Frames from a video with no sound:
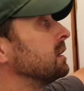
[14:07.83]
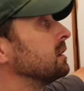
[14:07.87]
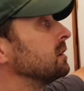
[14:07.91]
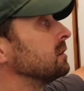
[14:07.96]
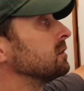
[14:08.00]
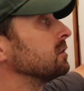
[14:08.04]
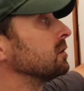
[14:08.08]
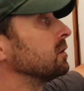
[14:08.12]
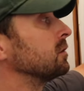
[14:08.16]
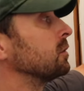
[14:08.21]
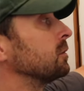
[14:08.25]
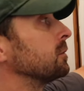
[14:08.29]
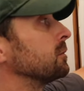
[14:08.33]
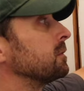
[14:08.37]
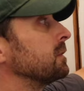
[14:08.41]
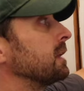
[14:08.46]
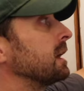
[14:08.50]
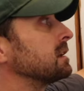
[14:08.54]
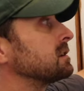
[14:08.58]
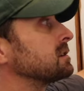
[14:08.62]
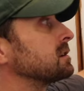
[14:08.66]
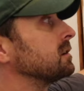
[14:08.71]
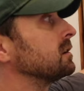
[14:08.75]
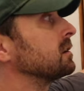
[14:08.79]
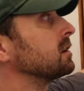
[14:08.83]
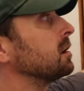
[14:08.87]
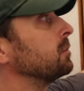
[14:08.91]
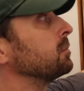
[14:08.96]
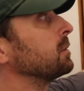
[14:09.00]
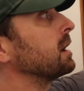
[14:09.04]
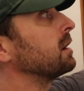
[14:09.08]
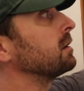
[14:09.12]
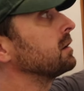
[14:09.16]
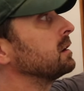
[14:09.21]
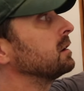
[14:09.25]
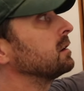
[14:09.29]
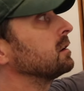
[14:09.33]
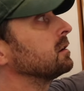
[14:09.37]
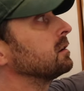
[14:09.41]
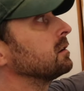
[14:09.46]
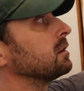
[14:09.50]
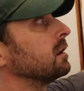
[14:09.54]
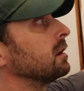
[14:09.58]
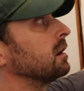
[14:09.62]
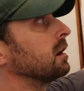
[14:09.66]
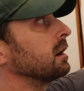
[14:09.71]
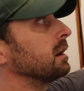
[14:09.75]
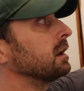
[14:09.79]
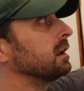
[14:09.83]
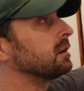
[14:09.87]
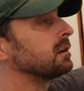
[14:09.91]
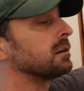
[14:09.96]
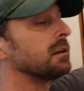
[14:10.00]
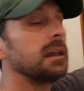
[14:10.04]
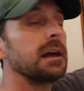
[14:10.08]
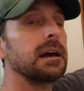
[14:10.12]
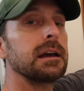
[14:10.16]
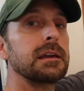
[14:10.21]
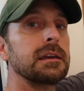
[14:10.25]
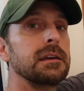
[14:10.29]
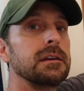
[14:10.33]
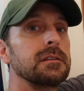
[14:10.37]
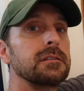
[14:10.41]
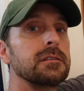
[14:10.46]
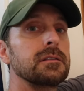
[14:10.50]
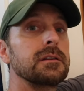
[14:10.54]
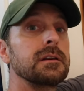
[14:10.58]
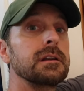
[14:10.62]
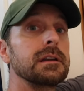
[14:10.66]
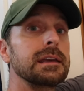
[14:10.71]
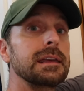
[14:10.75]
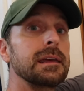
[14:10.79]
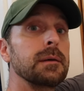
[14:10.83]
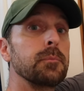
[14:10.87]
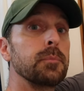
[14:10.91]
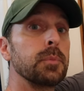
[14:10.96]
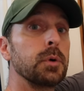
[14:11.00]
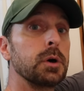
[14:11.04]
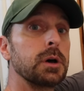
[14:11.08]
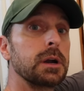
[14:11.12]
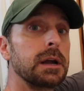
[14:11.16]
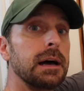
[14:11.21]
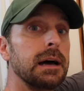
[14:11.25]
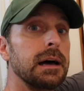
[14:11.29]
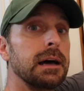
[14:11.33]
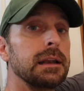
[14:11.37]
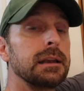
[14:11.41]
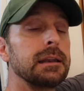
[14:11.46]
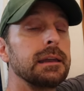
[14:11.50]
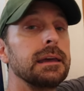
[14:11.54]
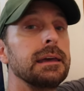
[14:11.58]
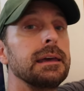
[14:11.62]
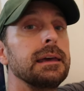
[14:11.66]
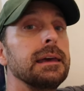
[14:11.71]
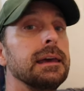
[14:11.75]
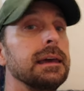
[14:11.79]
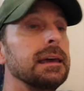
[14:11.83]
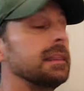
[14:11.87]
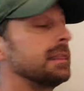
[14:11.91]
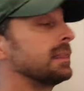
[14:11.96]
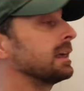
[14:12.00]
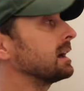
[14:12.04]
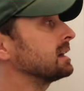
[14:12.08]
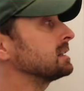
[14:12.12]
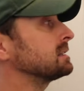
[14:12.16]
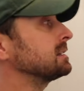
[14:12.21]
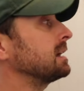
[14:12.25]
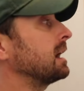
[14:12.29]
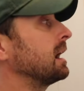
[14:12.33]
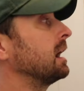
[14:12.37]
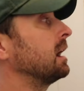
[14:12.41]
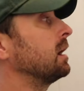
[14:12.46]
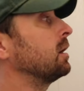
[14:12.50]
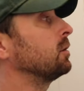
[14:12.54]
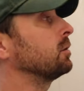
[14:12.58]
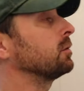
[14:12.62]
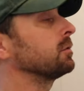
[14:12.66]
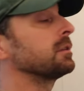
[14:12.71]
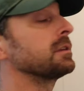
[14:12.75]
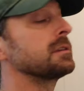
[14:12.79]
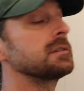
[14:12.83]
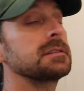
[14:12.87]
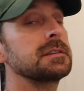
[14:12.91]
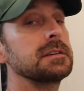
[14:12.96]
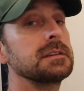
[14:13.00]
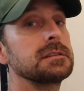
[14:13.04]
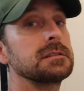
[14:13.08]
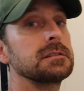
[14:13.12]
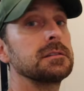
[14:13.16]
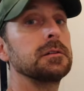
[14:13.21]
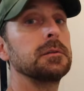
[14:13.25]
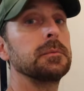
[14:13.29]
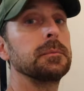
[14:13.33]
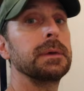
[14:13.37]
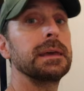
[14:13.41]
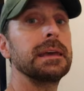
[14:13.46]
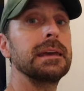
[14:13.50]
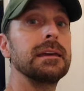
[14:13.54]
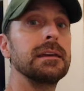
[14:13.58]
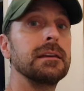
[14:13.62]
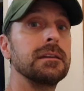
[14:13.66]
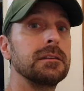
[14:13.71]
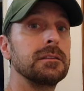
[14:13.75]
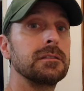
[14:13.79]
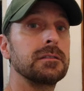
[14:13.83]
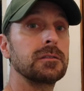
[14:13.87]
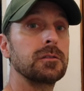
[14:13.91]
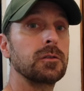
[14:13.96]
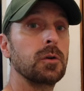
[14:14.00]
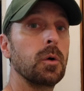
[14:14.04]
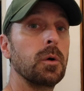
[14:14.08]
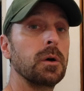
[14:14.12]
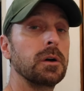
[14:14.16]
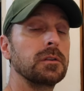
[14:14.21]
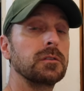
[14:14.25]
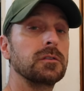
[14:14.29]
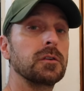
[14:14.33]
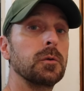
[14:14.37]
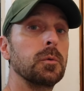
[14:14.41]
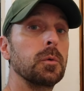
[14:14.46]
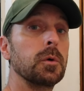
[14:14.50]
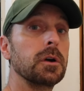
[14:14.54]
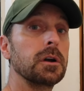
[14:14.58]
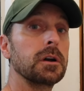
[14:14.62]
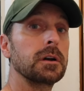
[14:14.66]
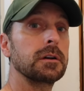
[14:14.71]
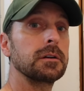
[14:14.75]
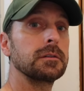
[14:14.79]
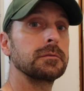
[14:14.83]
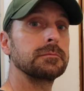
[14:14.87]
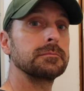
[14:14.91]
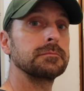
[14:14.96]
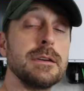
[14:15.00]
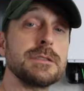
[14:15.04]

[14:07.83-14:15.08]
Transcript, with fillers: So that's gonna come down here, our interlock kit's gonna get put on, and that's how the system is going to work.